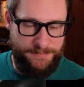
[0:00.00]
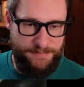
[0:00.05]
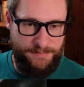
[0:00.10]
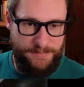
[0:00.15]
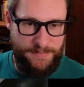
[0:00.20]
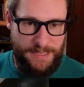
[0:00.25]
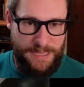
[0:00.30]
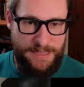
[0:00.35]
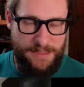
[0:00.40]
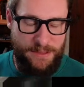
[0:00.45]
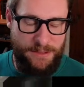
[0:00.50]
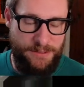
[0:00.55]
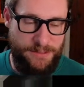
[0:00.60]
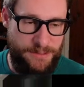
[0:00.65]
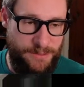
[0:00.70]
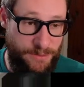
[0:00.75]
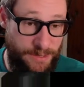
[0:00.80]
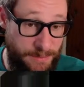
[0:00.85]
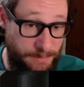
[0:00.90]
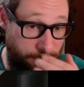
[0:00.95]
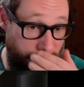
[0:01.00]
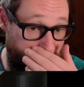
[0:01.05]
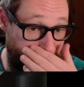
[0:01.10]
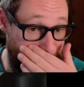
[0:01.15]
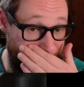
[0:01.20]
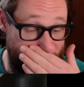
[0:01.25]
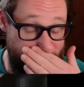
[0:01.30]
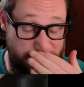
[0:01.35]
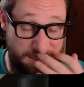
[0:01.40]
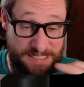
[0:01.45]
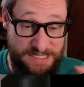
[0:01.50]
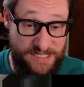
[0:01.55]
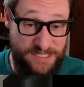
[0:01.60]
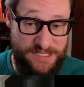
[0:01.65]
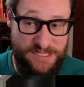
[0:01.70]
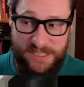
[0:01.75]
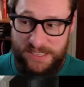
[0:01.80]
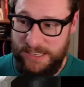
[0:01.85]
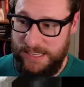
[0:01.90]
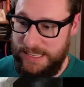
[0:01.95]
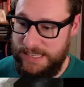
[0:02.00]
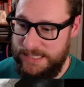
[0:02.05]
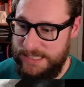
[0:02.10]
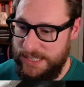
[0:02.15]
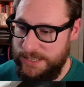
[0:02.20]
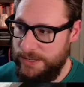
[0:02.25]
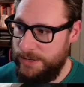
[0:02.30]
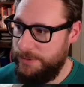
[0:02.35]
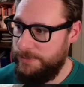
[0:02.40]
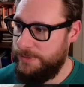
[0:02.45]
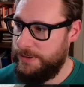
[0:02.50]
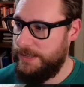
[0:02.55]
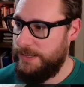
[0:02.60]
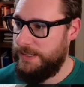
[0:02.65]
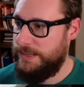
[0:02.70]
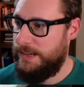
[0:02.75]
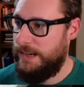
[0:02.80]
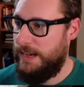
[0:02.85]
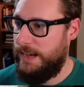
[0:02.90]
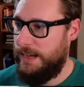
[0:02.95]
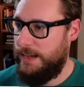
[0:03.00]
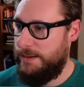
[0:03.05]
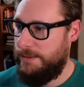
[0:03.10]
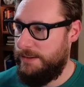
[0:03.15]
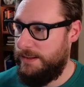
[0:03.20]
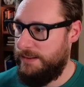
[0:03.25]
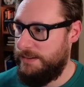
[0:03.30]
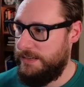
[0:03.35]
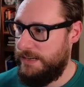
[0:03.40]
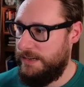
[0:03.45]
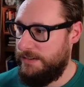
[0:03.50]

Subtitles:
In those green parts, it's just going to continue and